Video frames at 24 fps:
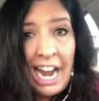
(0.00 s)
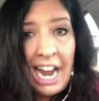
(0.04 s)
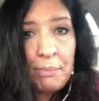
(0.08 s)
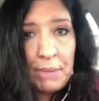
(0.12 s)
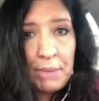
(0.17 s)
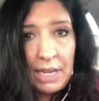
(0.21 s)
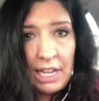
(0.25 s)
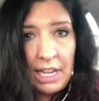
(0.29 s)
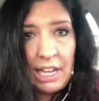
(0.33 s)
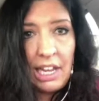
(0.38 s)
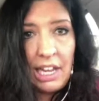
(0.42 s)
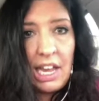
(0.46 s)

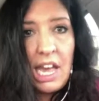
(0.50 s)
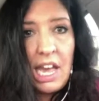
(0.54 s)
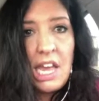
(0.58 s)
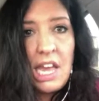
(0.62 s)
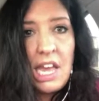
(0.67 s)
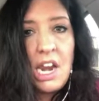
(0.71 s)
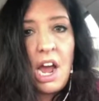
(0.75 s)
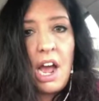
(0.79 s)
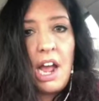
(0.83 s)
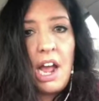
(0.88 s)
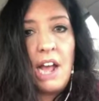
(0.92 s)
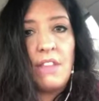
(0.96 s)
happening,
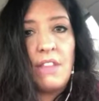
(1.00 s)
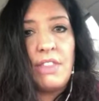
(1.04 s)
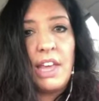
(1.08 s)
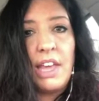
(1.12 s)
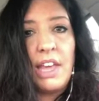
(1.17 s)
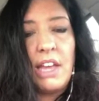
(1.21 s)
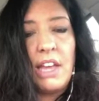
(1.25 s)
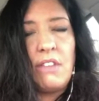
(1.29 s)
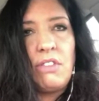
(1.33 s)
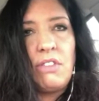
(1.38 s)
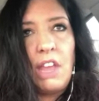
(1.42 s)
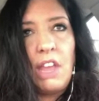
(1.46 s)

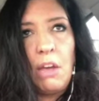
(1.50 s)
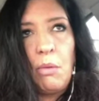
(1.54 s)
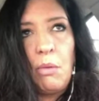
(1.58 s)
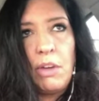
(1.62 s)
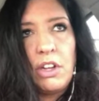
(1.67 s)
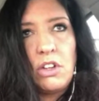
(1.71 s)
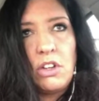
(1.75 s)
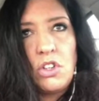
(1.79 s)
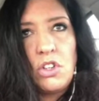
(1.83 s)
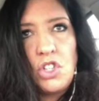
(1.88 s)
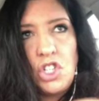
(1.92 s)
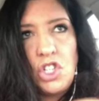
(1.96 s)
and then they
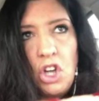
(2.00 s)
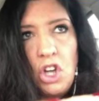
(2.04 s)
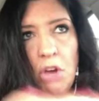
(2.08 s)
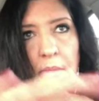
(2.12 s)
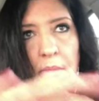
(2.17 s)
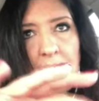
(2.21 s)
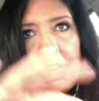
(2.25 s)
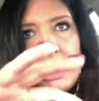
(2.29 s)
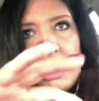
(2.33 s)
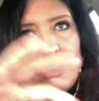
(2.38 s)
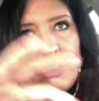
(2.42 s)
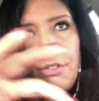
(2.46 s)
would
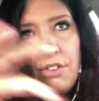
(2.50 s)
show me